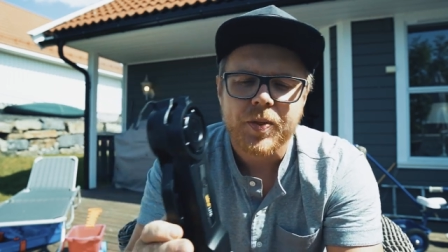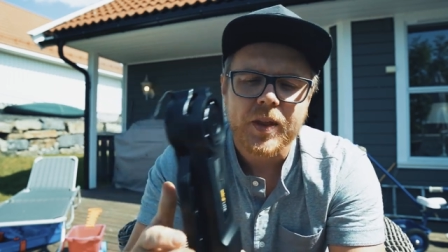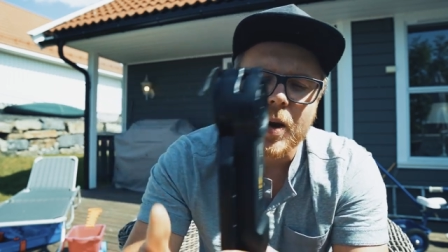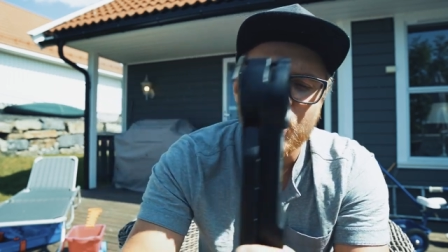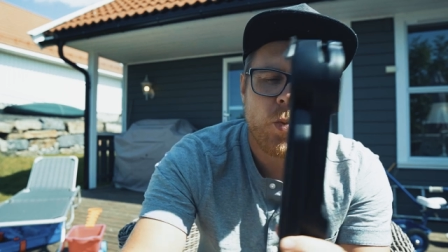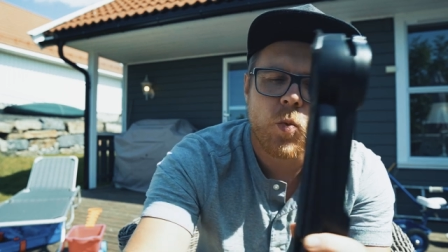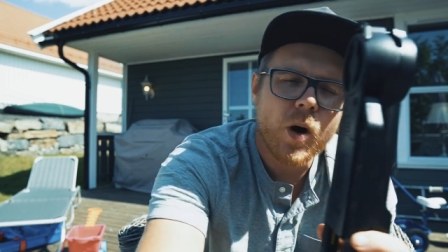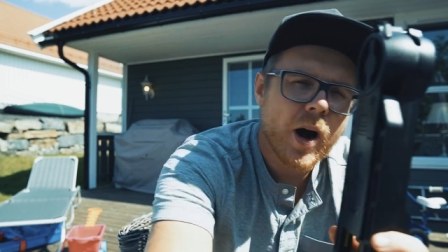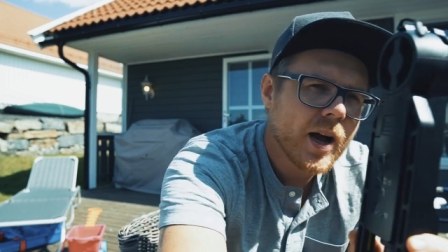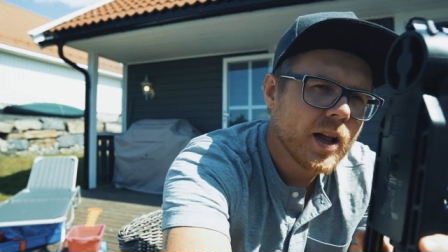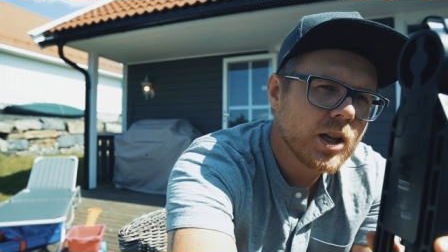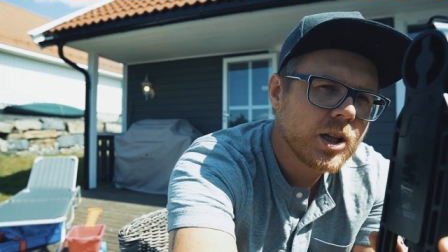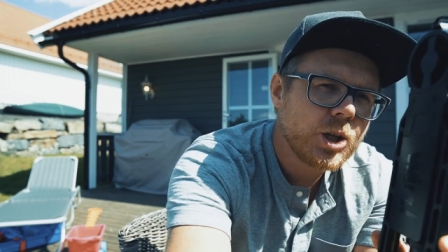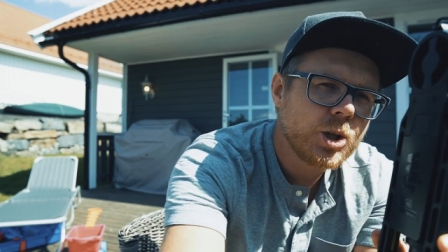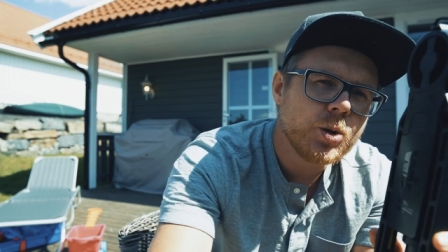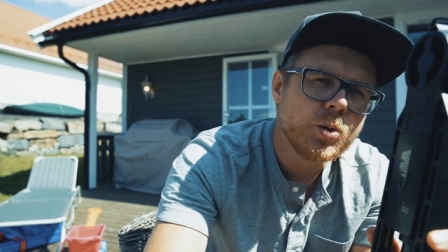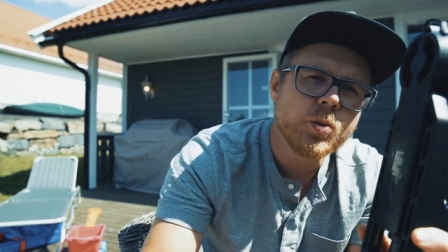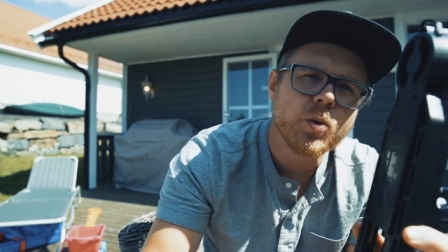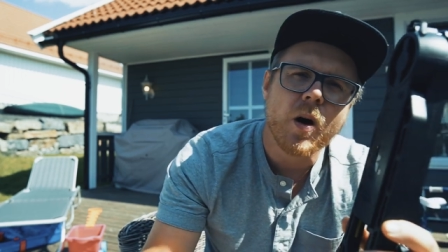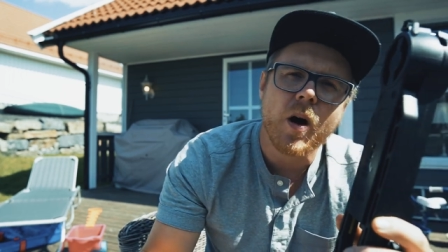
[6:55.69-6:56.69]
while
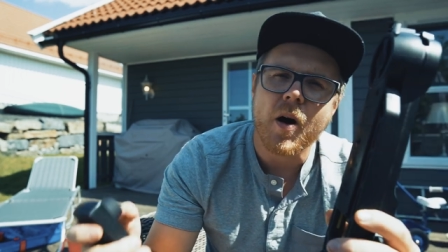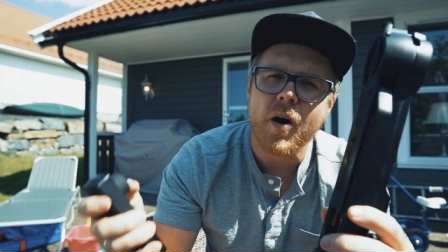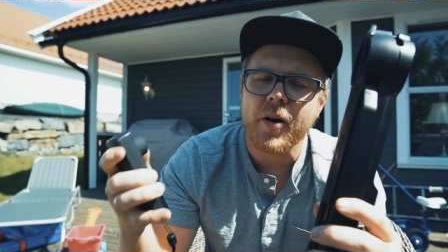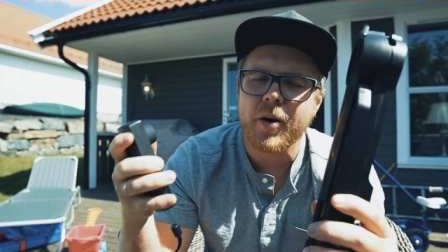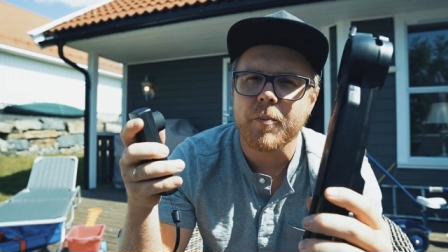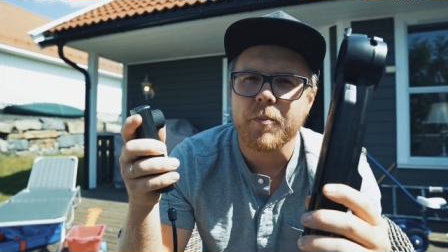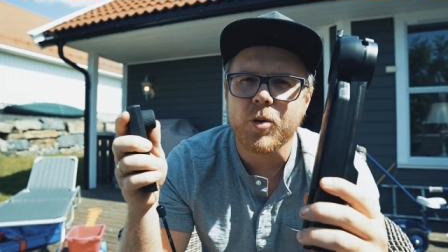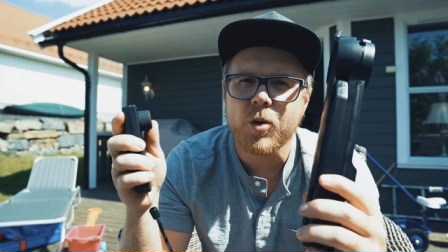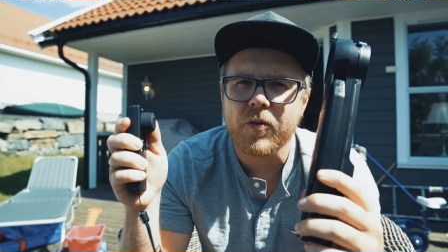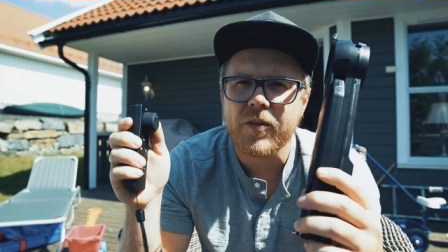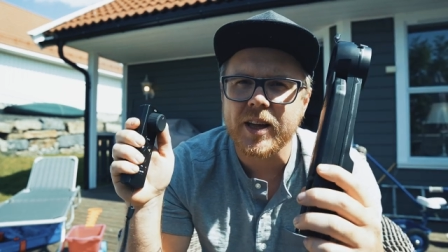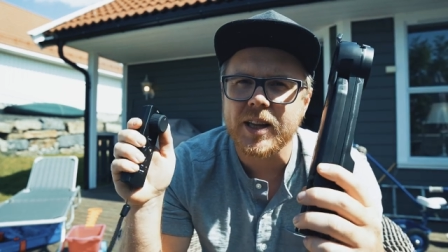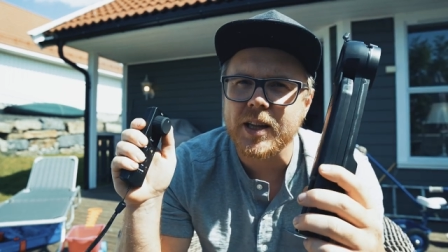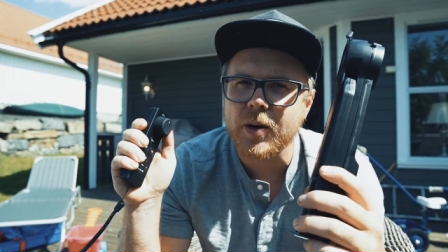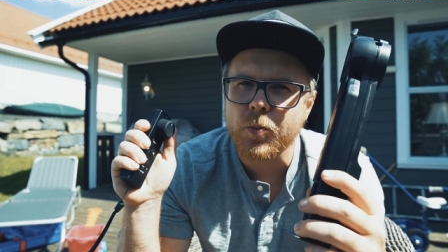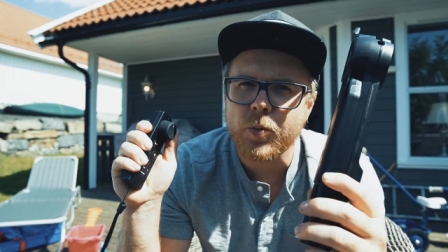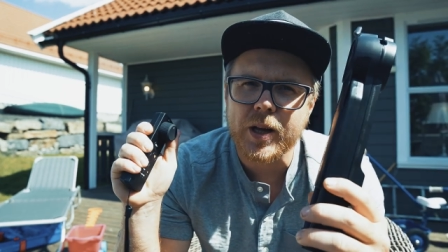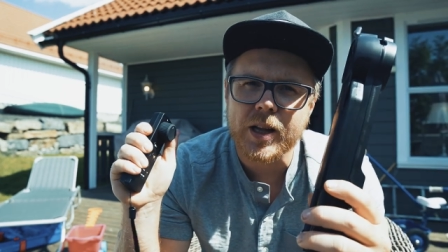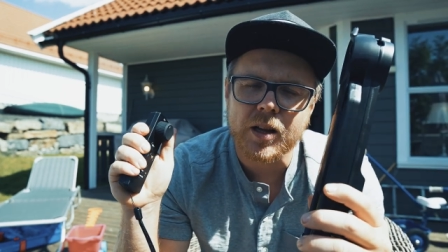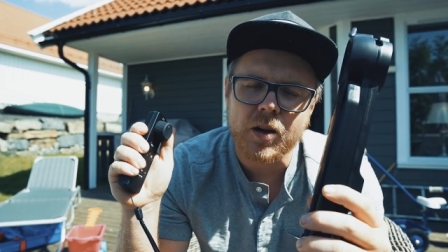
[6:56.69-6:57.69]
you are moving the
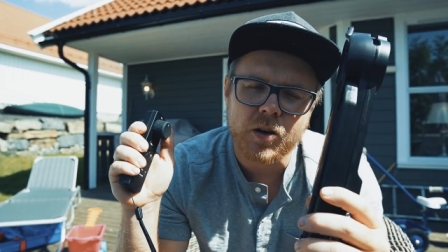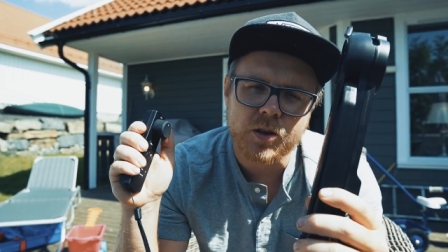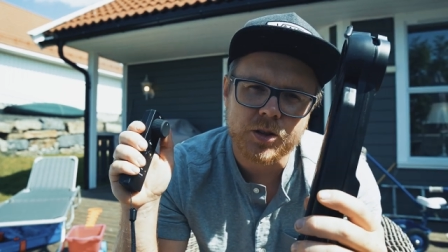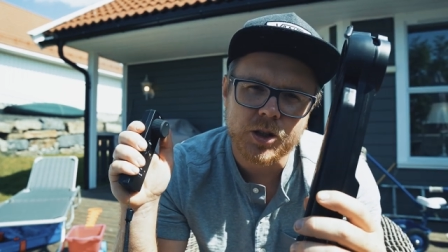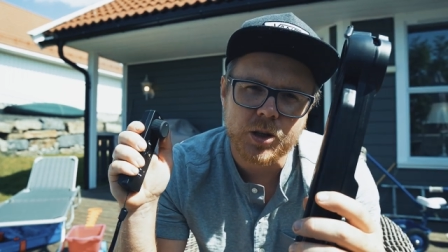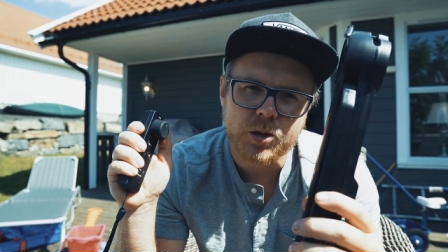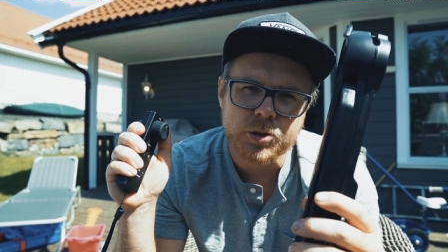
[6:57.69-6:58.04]
wheel on the